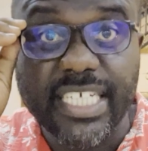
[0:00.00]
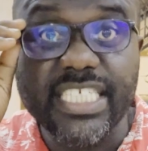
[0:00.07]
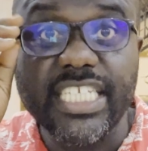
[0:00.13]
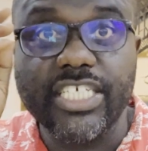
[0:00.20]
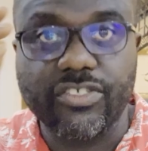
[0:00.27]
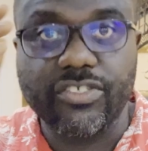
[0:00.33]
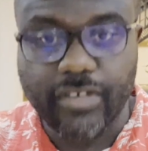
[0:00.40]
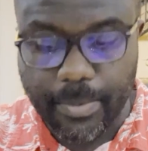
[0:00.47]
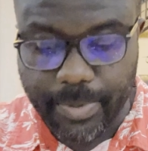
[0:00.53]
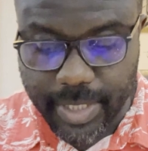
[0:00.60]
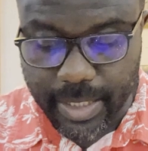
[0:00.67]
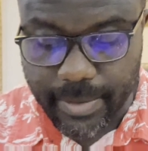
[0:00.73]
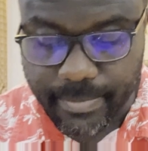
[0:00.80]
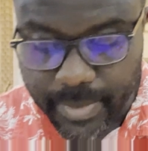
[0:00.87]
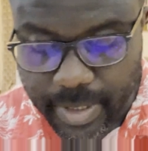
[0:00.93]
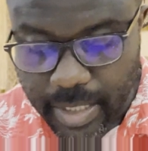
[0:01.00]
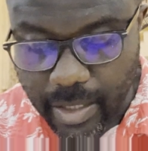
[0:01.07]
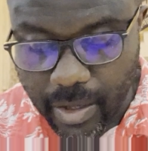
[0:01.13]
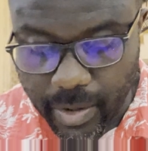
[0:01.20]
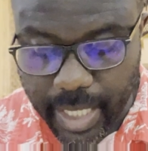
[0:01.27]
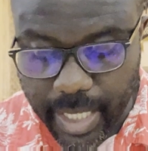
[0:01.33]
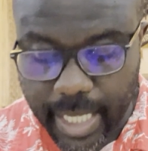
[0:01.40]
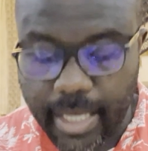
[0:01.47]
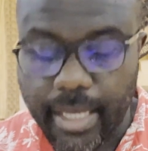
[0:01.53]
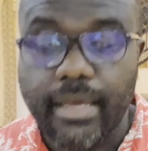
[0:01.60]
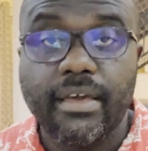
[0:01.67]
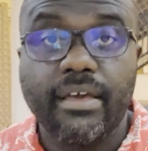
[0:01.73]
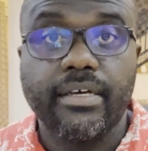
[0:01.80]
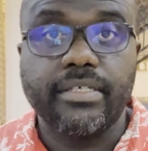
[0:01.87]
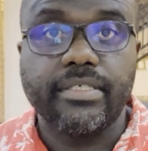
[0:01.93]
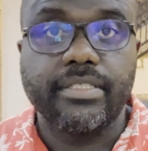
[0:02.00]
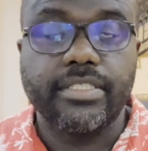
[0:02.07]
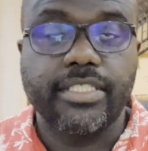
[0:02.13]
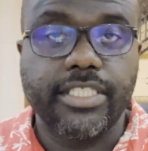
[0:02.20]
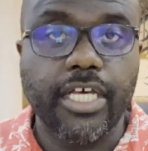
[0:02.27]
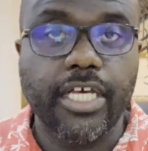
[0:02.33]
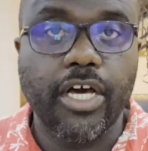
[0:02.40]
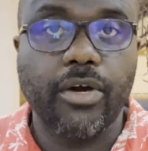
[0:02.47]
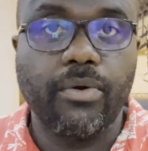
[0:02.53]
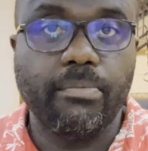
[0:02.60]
description. Okay, so